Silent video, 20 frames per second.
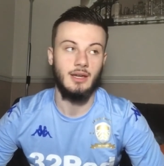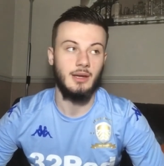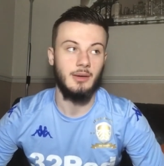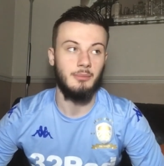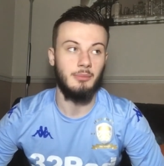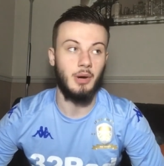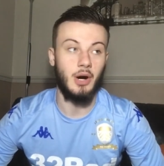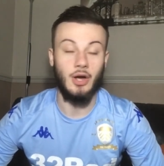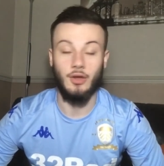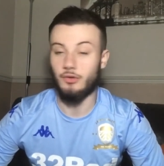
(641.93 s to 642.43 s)

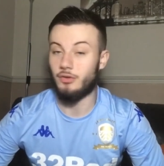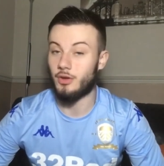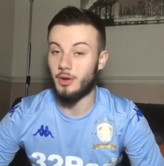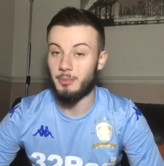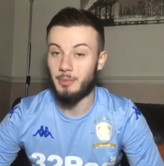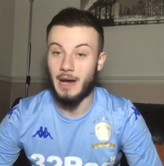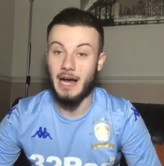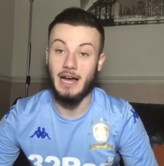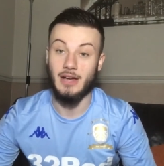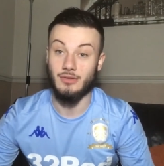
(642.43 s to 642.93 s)
but also
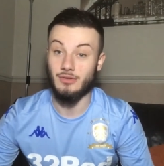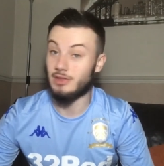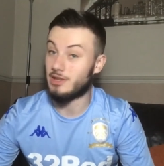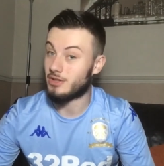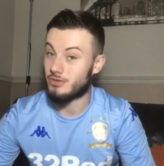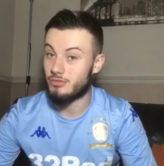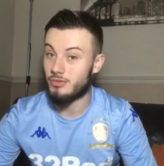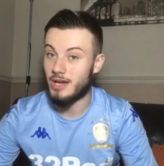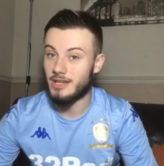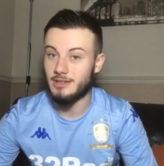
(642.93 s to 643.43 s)
partially
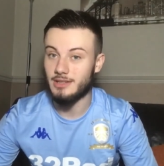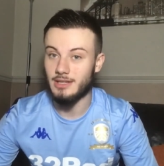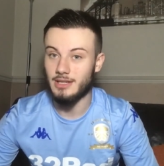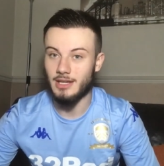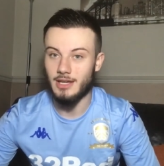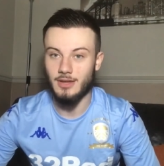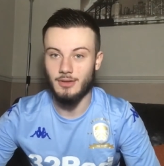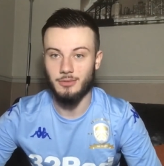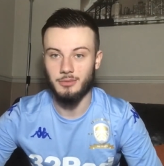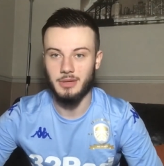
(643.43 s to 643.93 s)
dreading
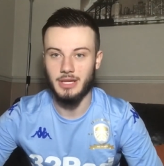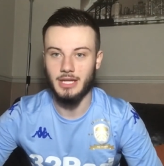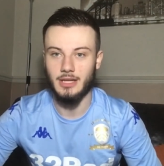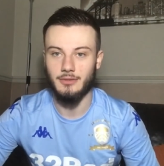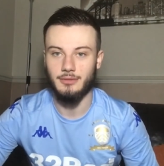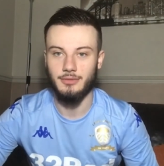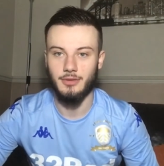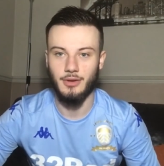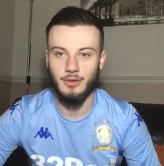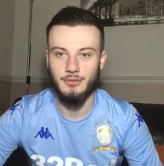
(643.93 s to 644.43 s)
it as well
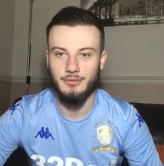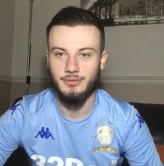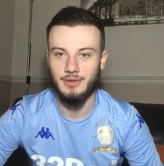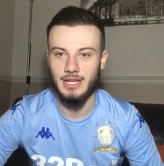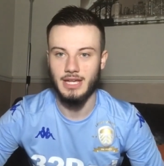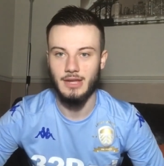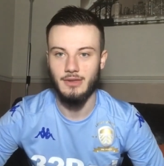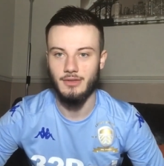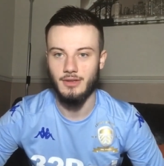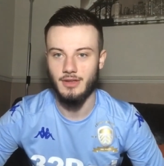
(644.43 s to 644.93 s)
for the
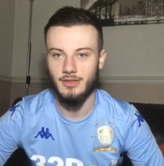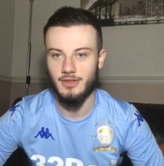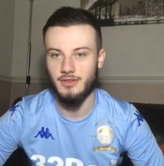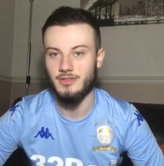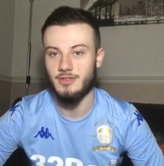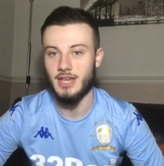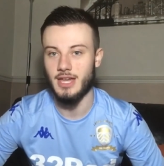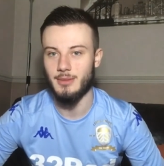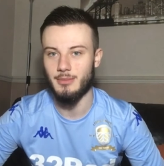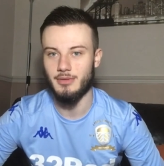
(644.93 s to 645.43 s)
fear that the
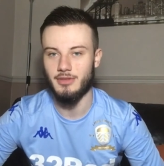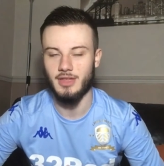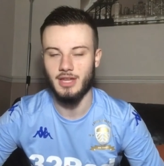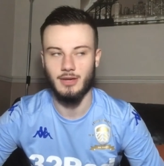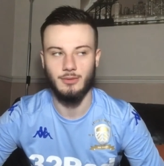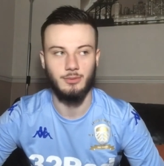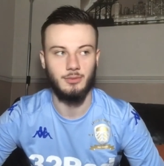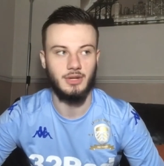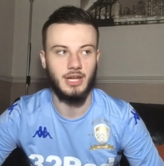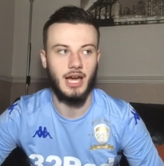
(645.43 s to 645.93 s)
same
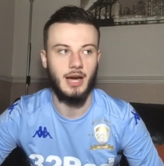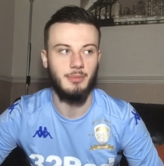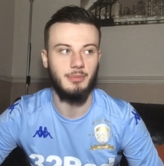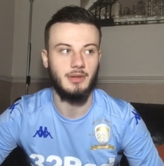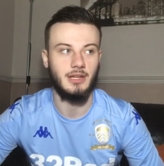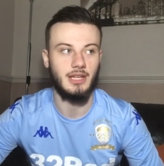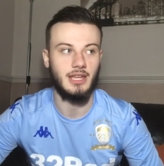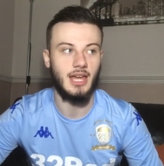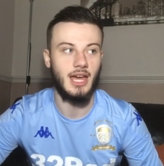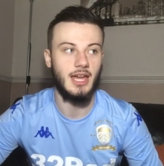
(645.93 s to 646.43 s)
things would happen
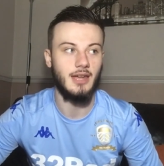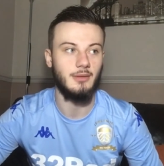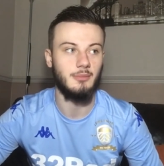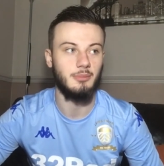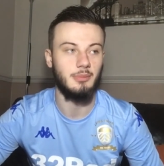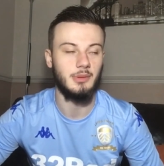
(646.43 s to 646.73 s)
again.